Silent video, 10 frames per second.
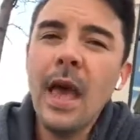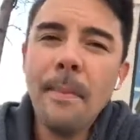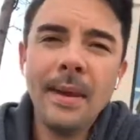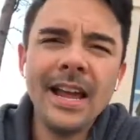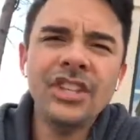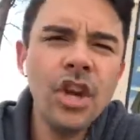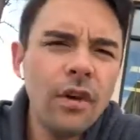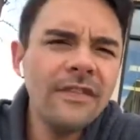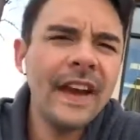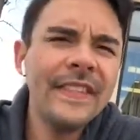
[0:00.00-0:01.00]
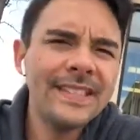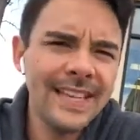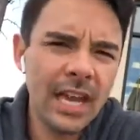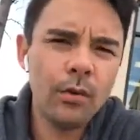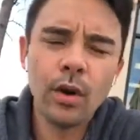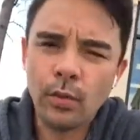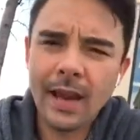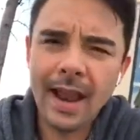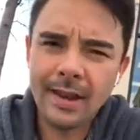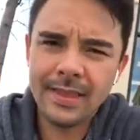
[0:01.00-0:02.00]
but I don't find the second one
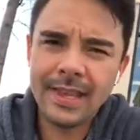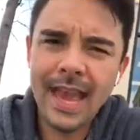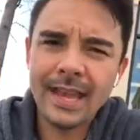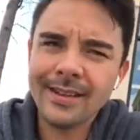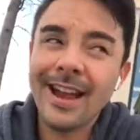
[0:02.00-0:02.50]
right out of the gate.